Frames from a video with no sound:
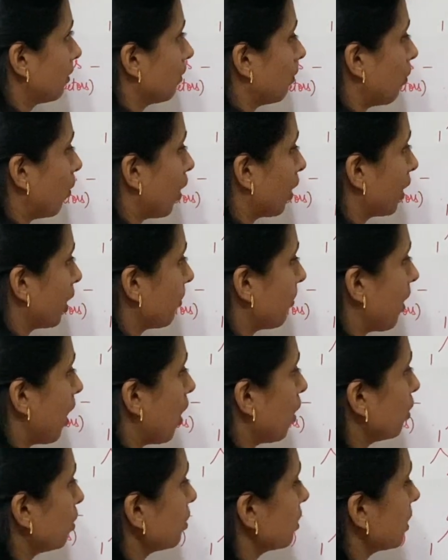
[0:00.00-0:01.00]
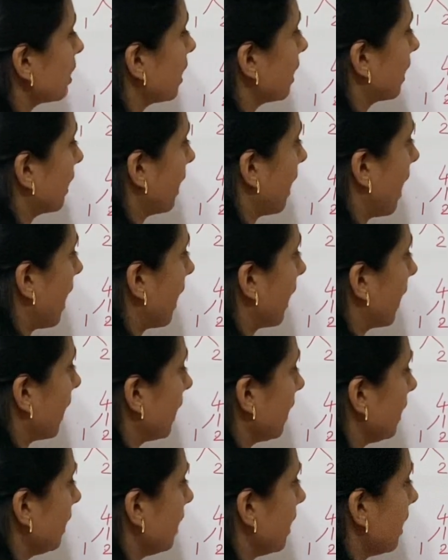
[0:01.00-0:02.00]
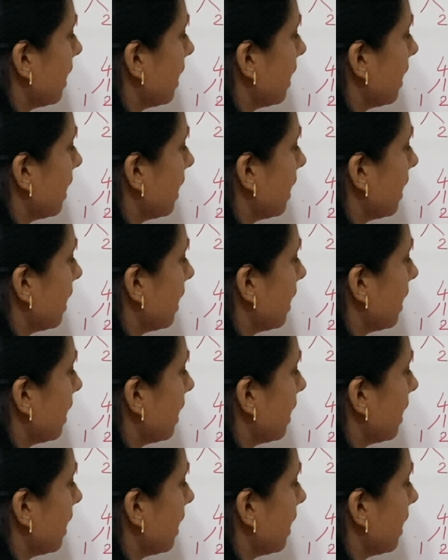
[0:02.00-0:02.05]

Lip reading: What about 9?